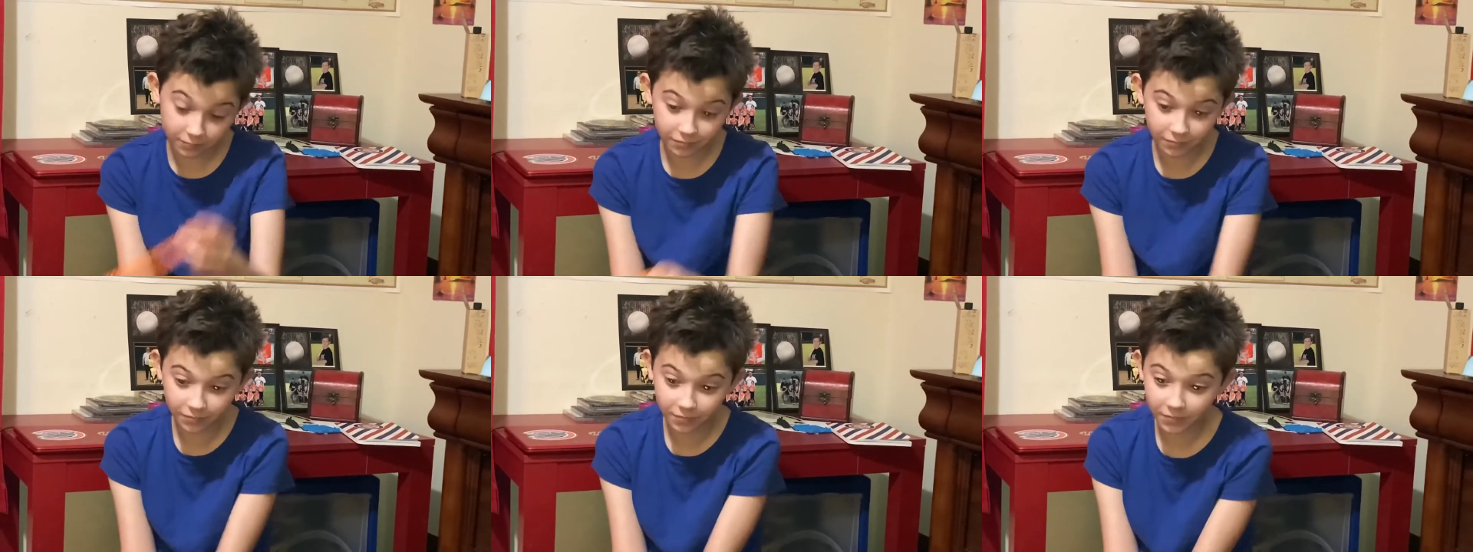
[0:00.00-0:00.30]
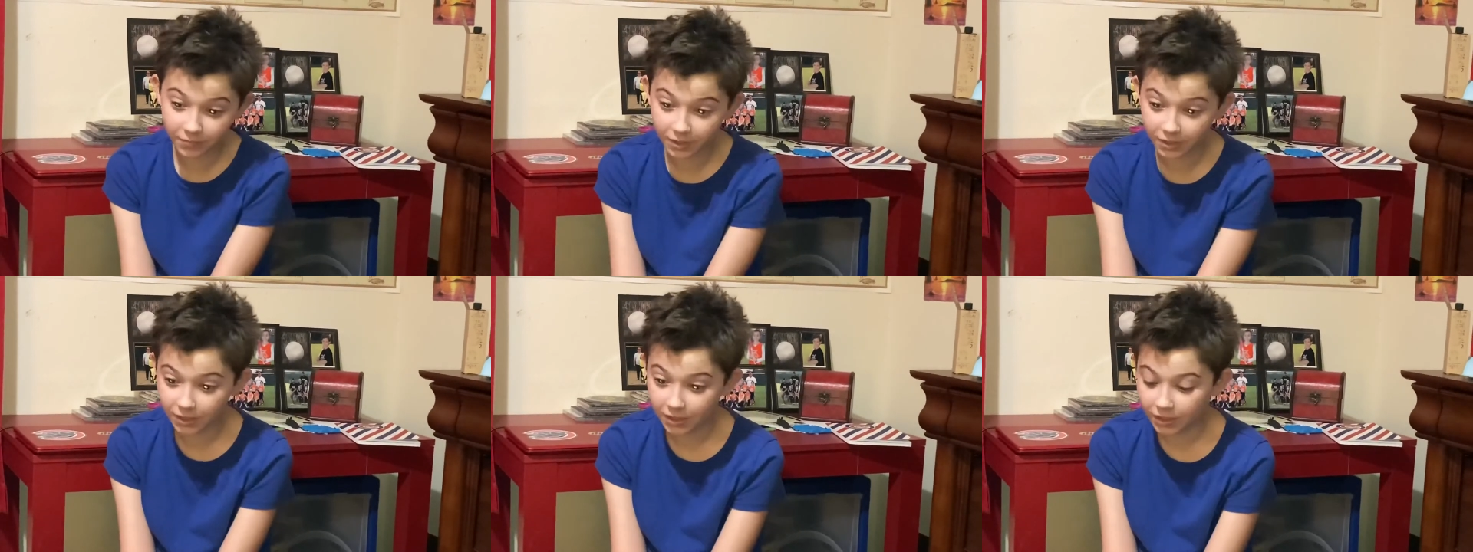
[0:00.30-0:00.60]

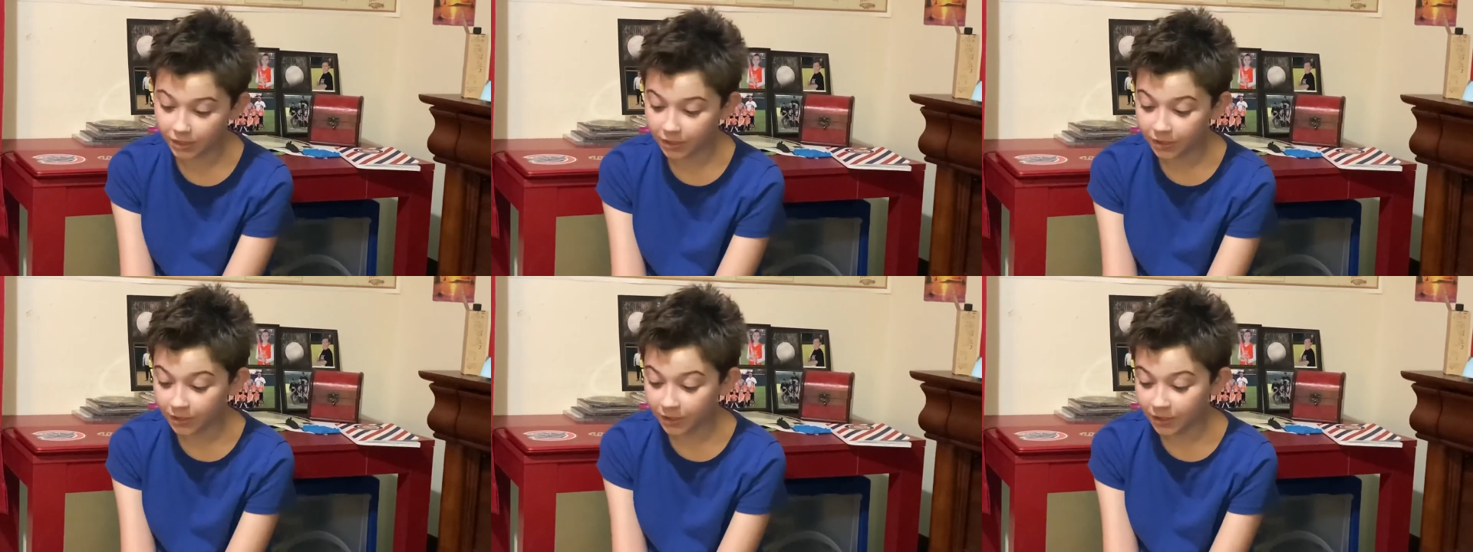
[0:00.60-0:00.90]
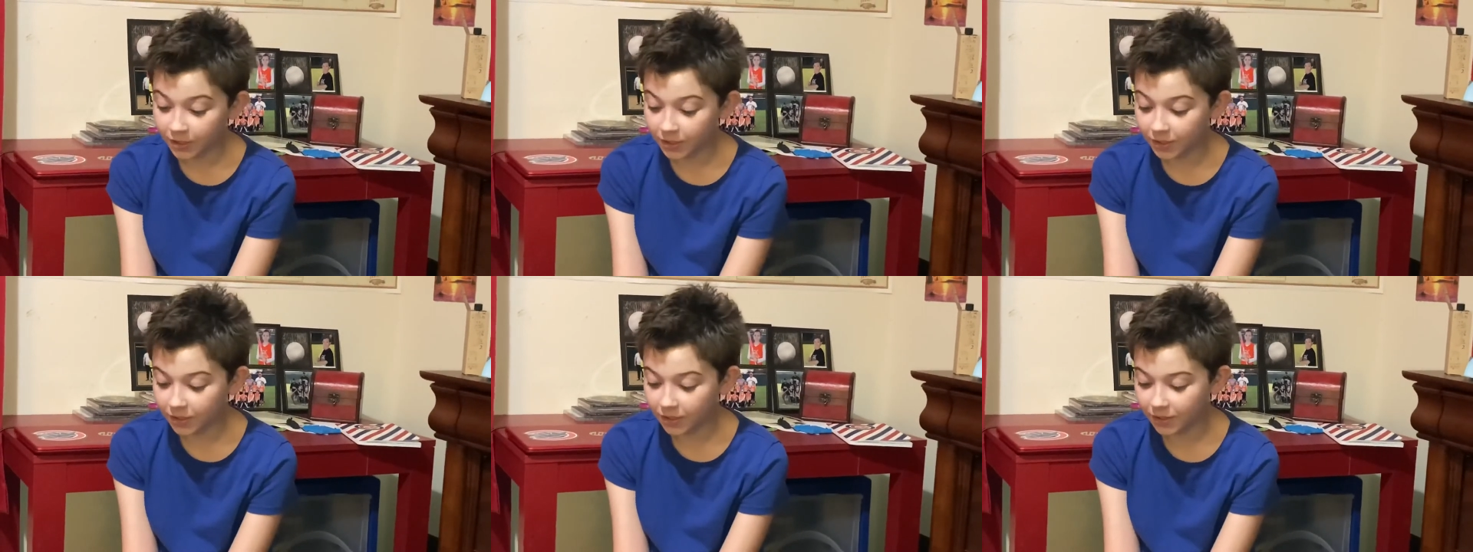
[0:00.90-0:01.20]

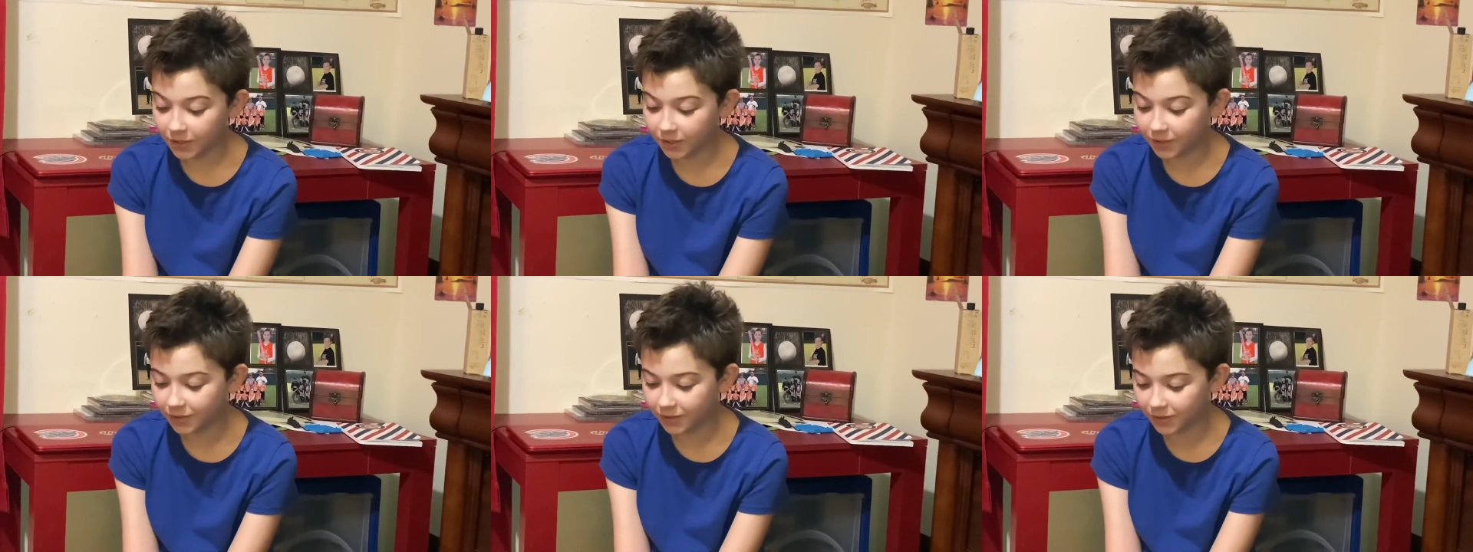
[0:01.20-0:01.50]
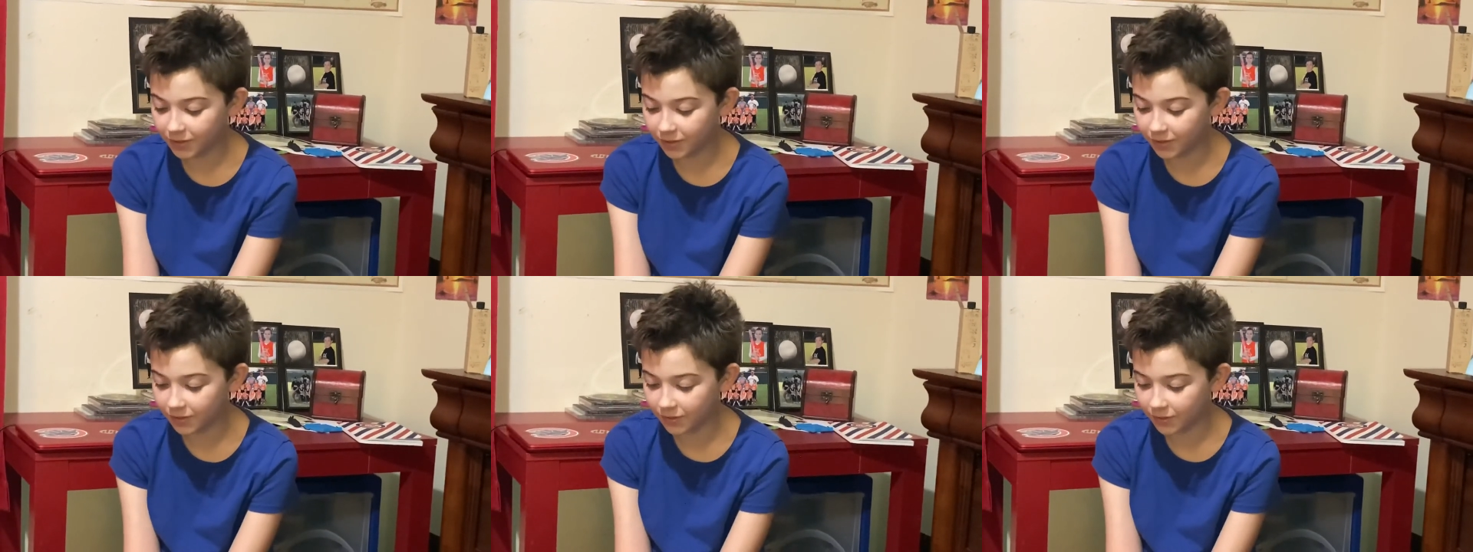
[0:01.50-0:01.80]
No one is speaking in this clip.